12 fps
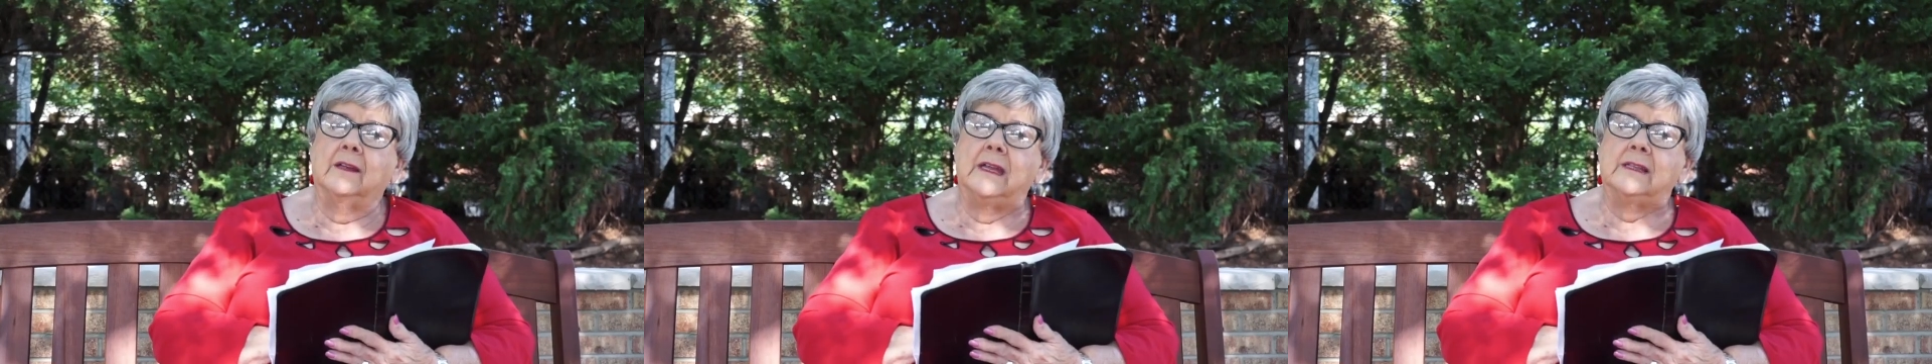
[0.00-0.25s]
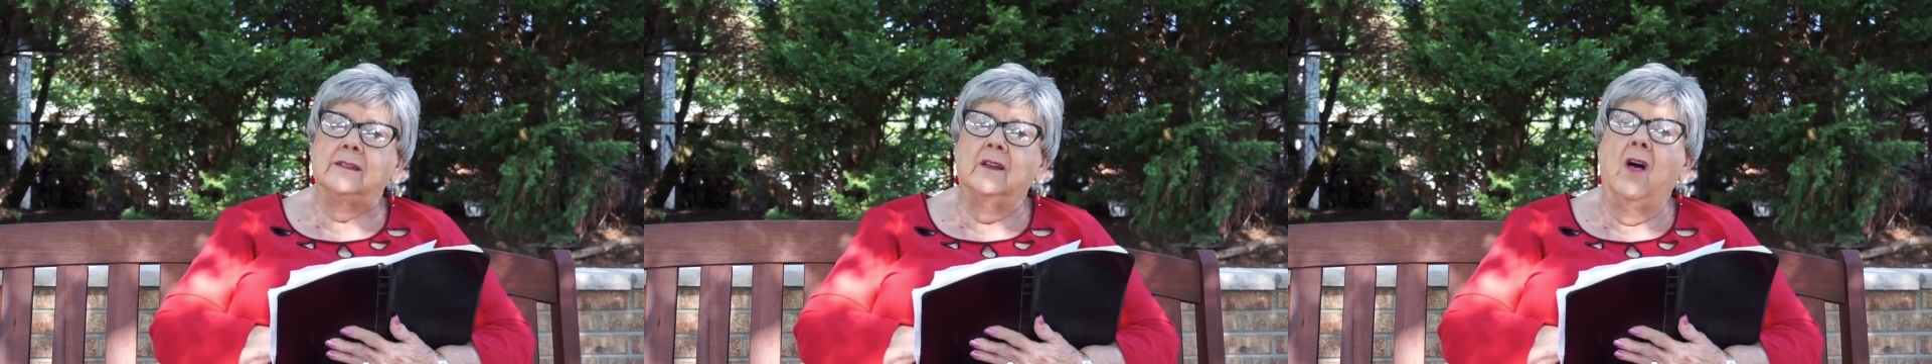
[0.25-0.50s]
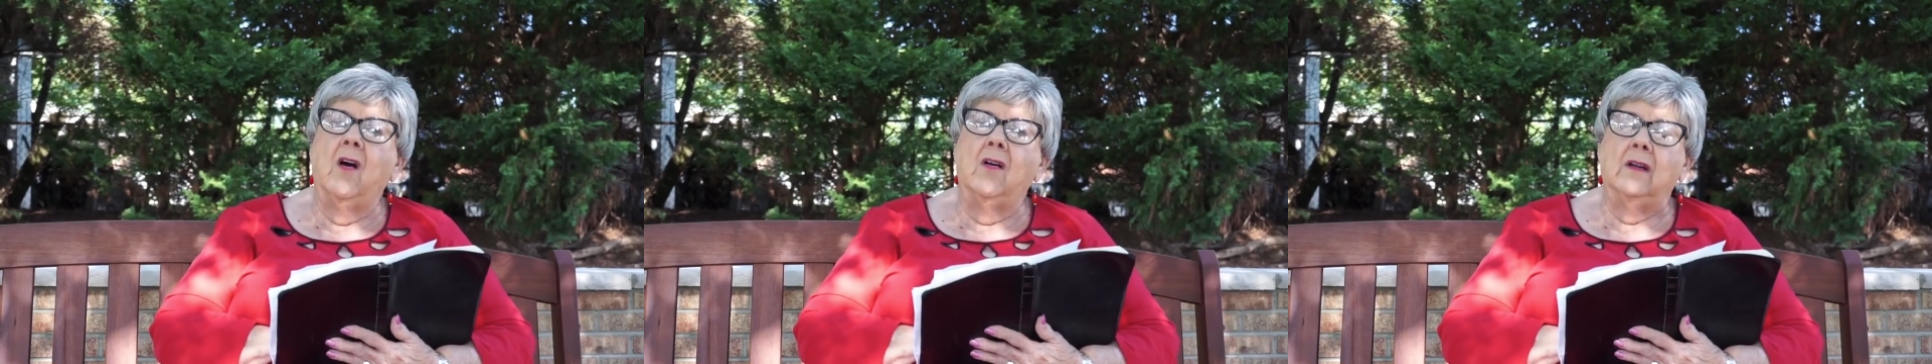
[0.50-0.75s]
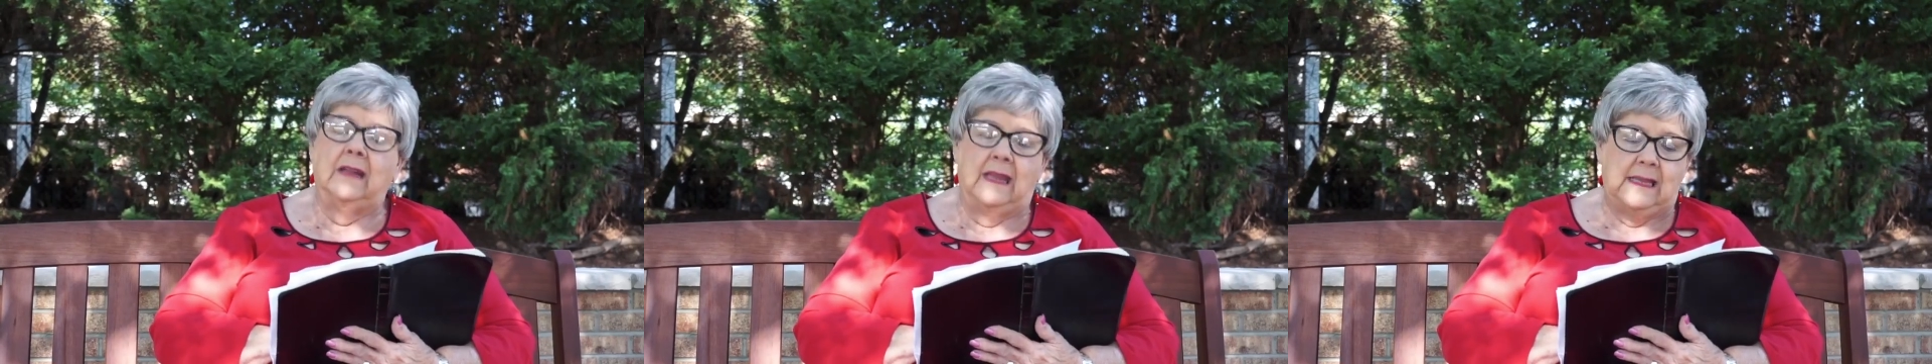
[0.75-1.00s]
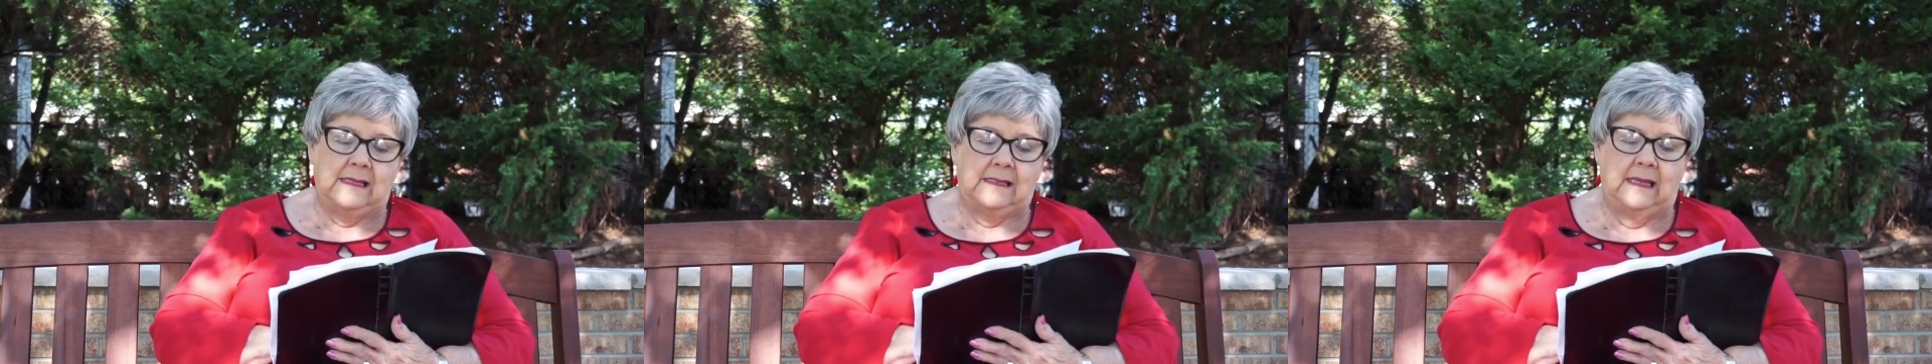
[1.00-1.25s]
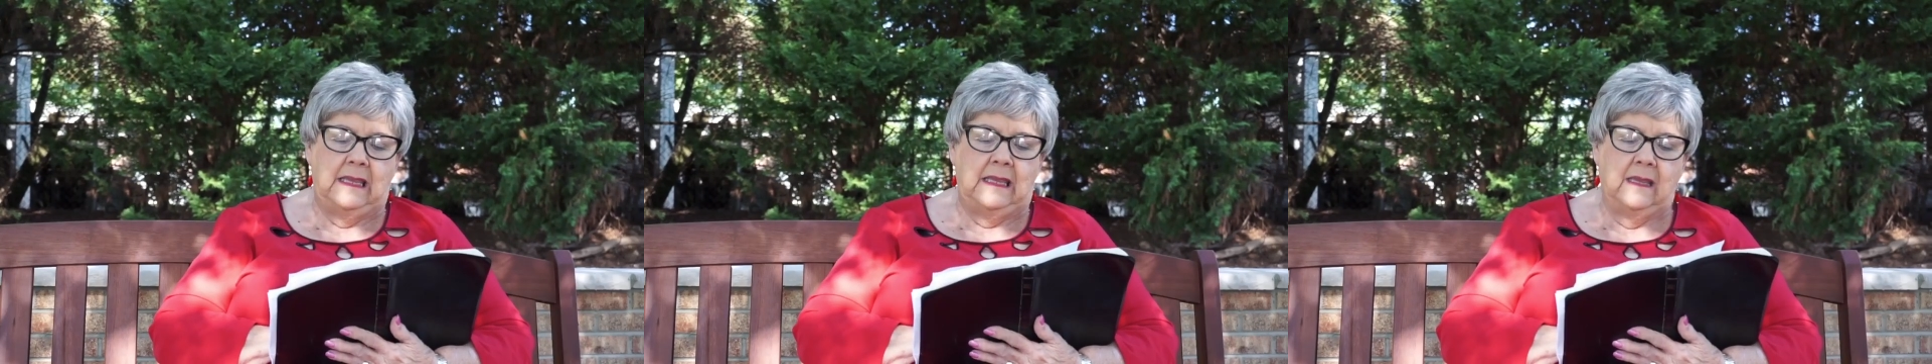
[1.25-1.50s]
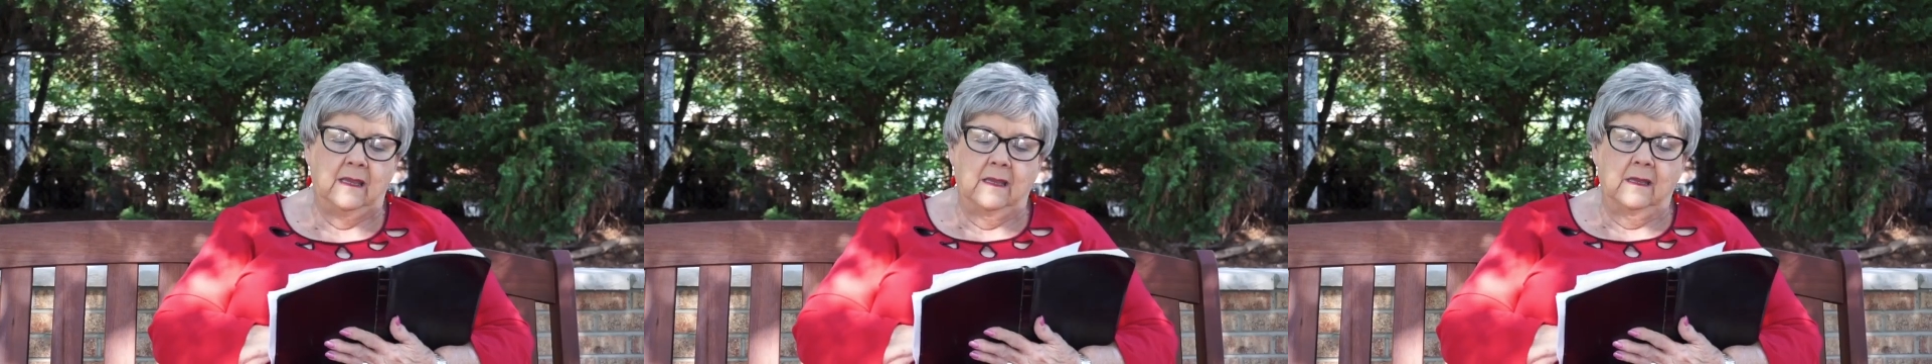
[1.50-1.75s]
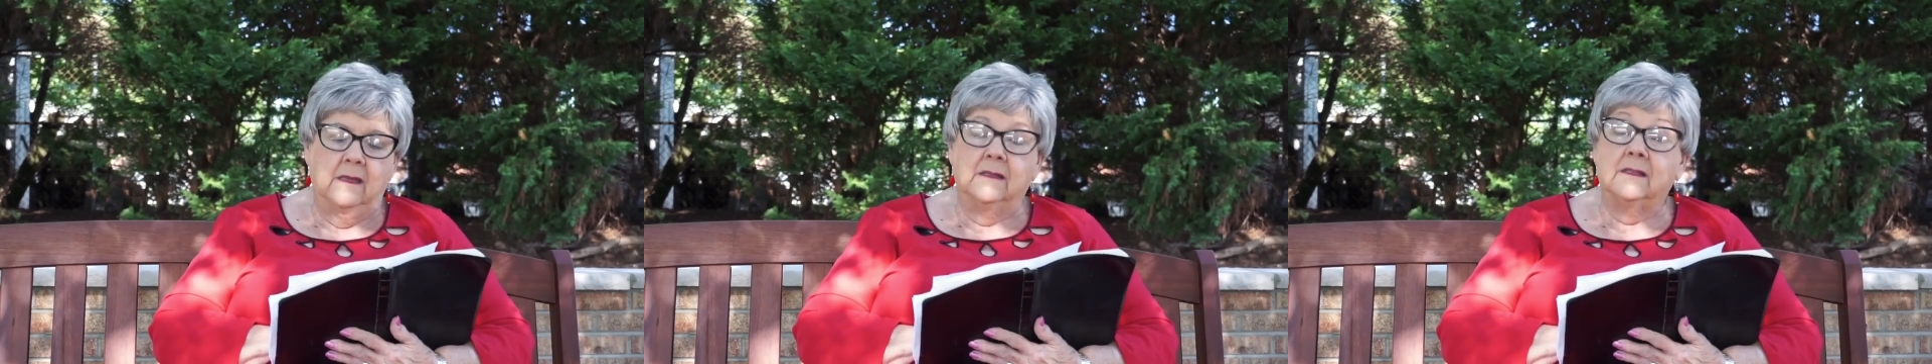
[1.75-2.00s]
as long as he
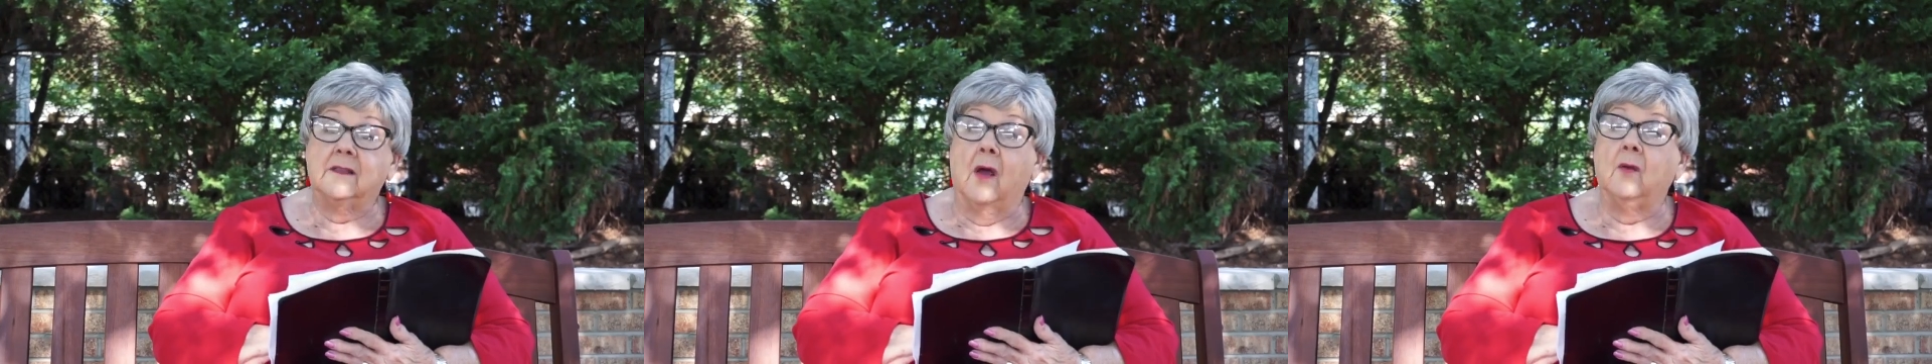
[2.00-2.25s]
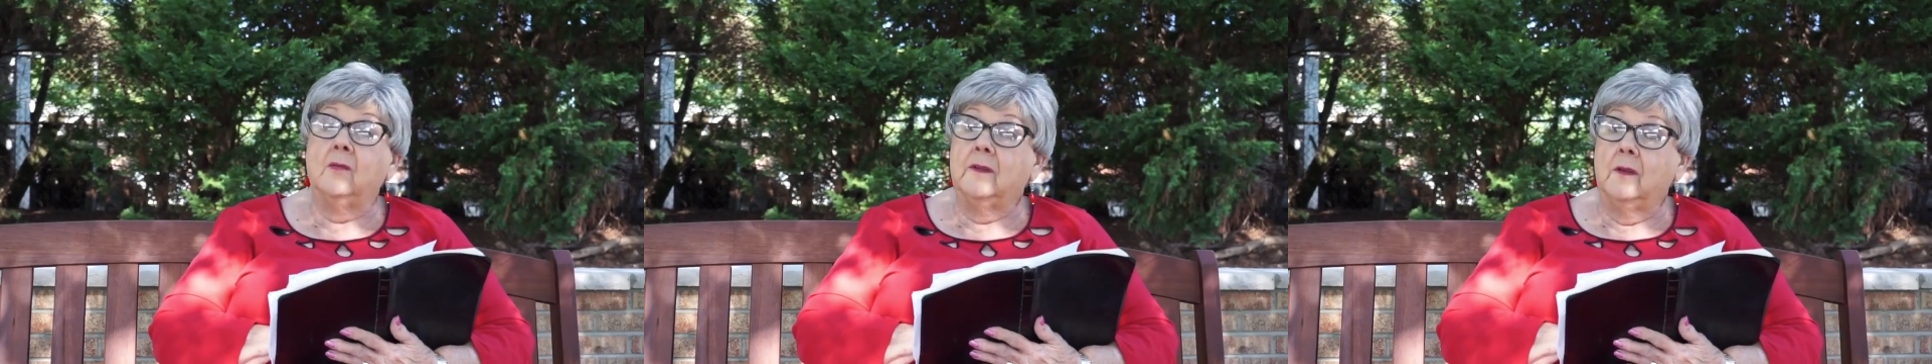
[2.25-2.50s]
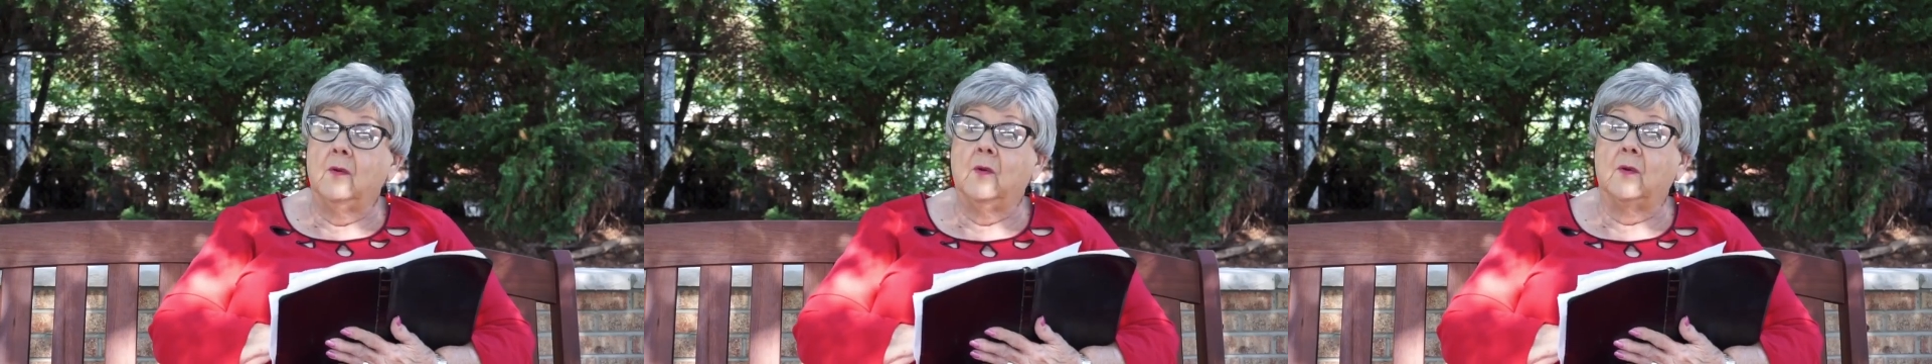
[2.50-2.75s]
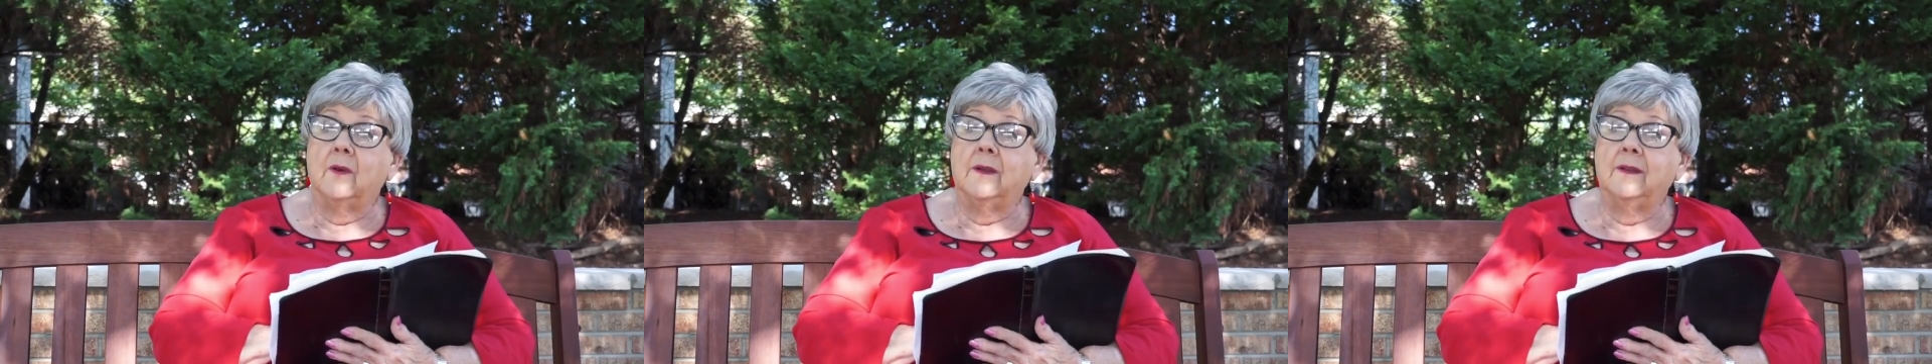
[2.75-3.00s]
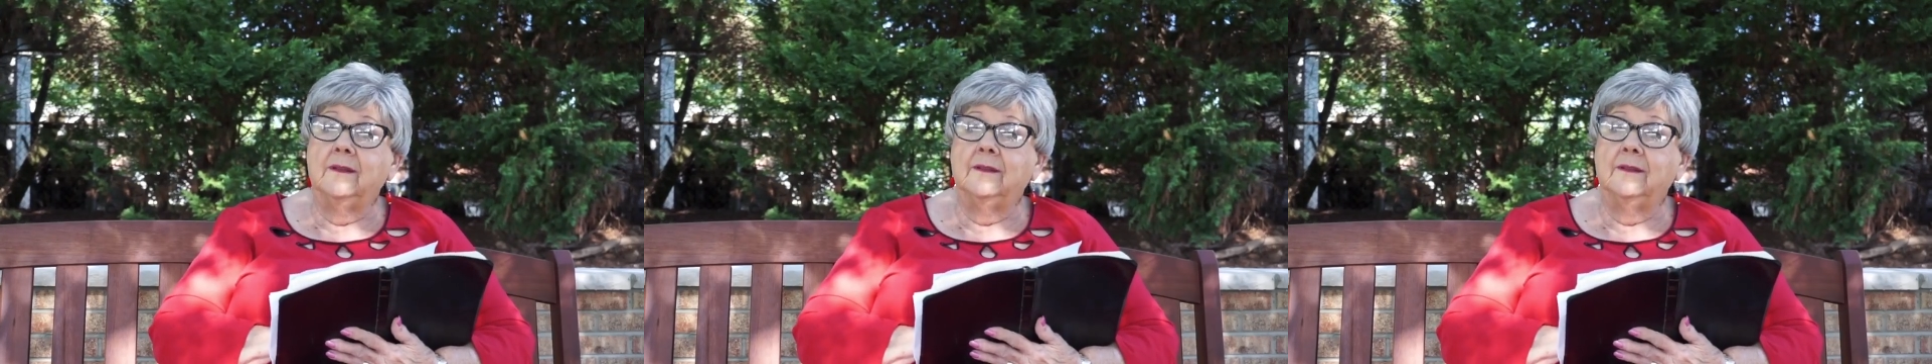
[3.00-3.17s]
sought the Lord.